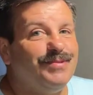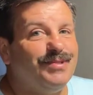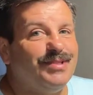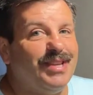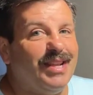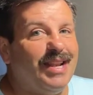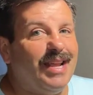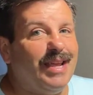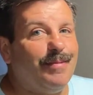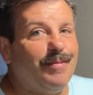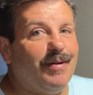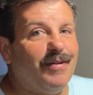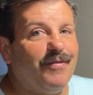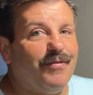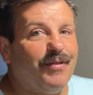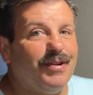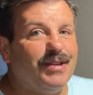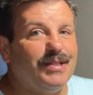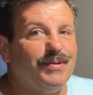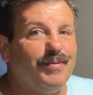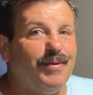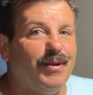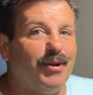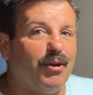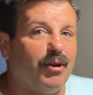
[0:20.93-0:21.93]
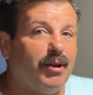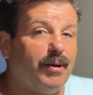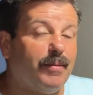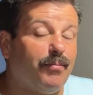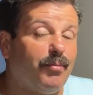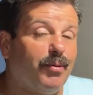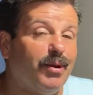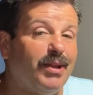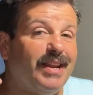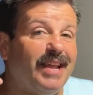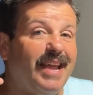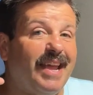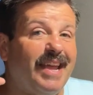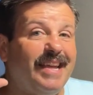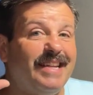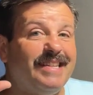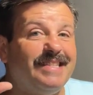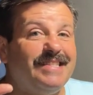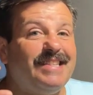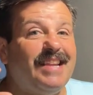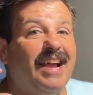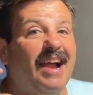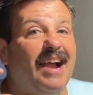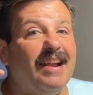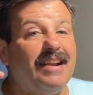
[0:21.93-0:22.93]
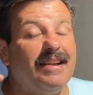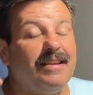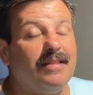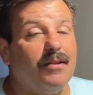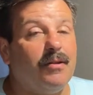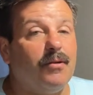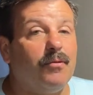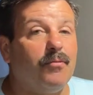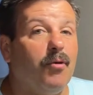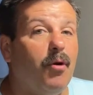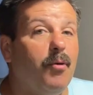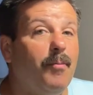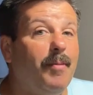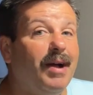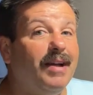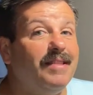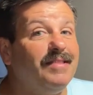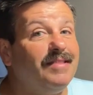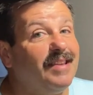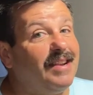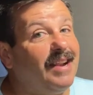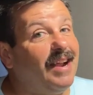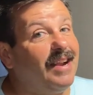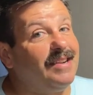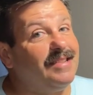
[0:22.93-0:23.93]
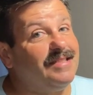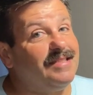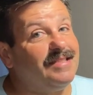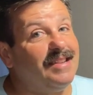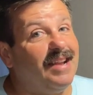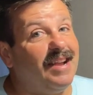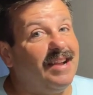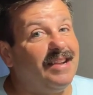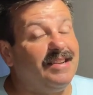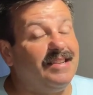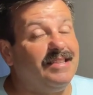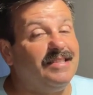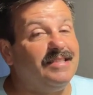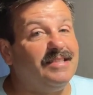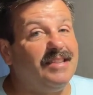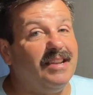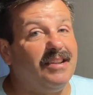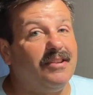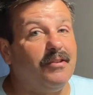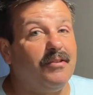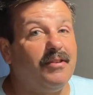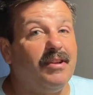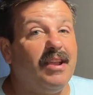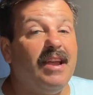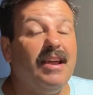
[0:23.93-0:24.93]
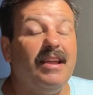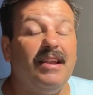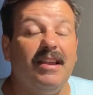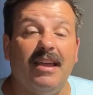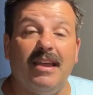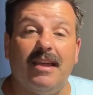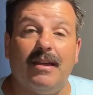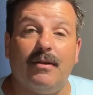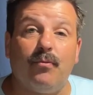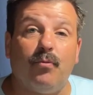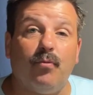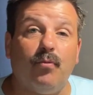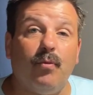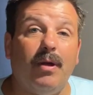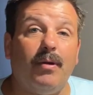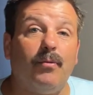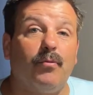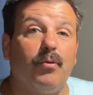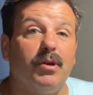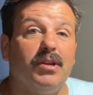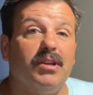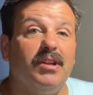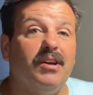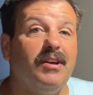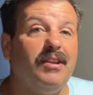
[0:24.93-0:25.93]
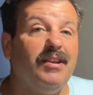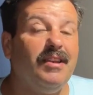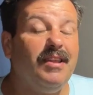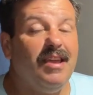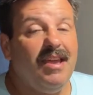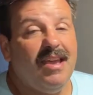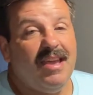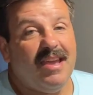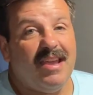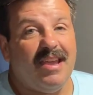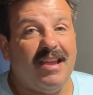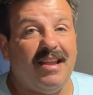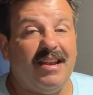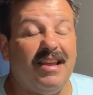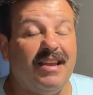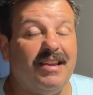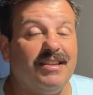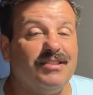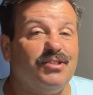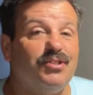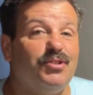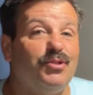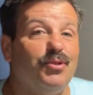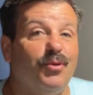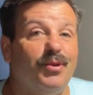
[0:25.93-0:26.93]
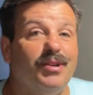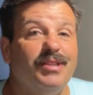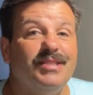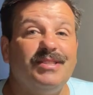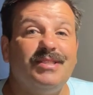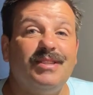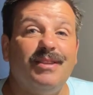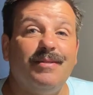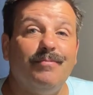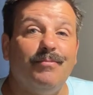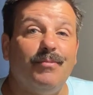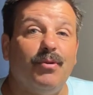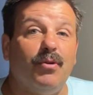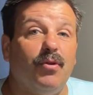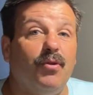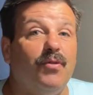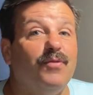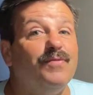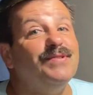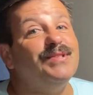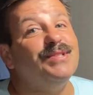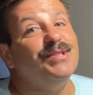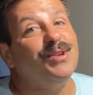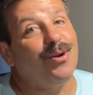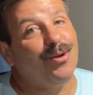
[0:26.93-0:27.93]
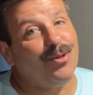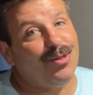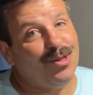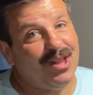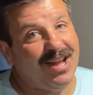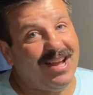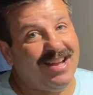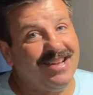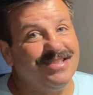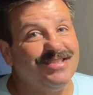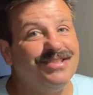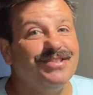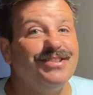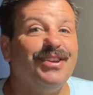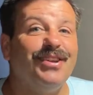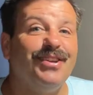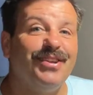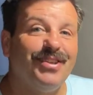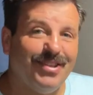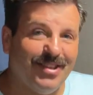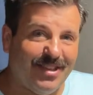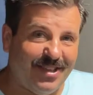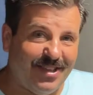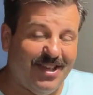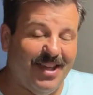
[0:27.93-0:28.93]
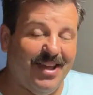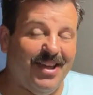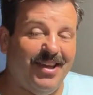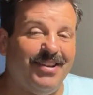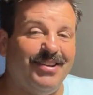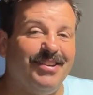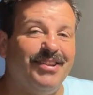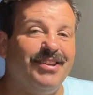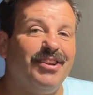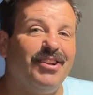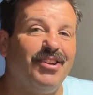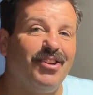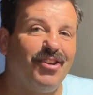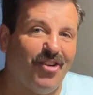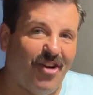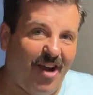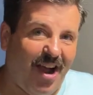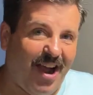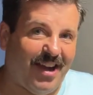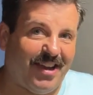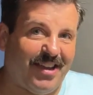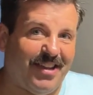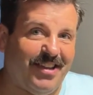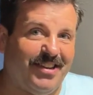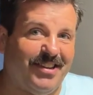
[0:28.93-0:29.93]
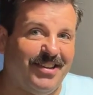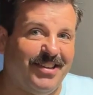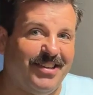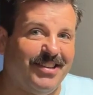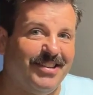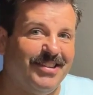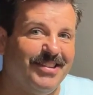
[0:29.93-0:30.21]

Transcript: Today, my friends, we are going to print a tiny little robot that I designed in Tinkercad, and when we're done, it has joints that move. So let's get cracking.